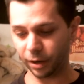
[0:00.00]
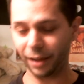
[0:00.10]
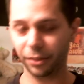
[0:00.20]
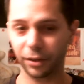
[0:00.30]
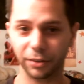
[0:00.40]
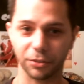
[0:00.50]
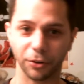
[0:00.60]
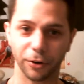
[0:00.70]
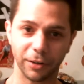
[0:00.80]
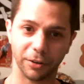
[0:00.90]
I think his
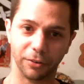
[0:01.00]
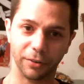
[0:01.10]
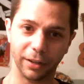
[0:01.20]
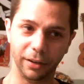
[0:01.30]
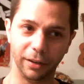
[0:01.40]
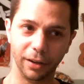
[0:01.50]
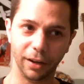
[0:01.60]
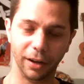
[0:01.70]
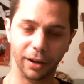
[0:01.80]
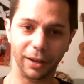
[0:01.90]
stories are really
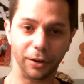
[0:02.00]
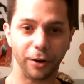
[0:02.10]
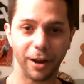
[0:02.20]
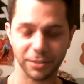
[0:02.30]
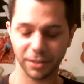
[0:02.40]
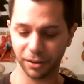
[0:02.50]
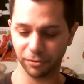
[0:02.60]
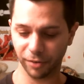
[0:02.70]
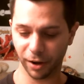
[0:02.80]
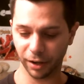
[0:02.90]
uh, interesting
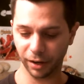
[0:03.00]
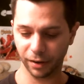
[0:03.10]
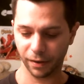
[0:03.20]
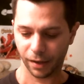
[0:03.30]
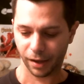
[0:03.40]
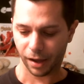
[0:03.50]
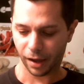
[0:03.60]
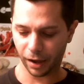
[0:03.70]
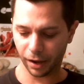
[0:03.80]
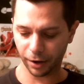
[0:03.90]
and funny
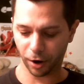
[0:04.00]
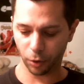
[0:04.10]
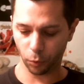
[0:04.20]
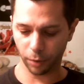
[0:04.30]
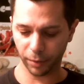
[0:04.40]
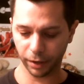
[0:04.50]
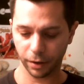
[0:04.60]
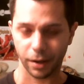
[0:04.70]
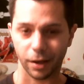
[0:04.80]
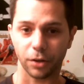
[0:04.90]
and heartwarming.
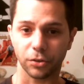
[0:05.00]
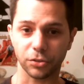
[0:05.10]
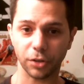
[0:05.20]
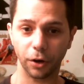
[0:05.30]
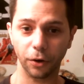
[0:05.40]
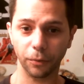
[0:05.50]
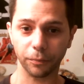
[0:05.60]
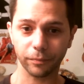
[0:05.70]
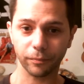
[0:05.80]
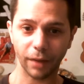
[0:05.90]
So
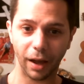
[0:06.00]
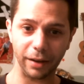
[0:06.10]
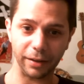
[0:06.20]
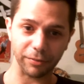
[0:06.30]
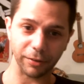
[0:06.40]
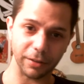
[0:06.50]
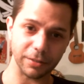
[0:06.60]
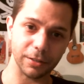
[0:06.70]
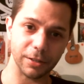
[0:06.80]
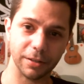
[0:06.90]
I definitely
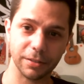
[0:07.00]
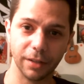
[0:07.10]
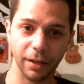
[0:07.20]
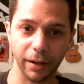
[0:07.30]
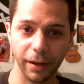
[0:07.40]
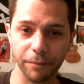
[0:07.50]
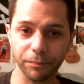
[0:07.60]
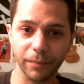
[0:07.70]
suggest getting it.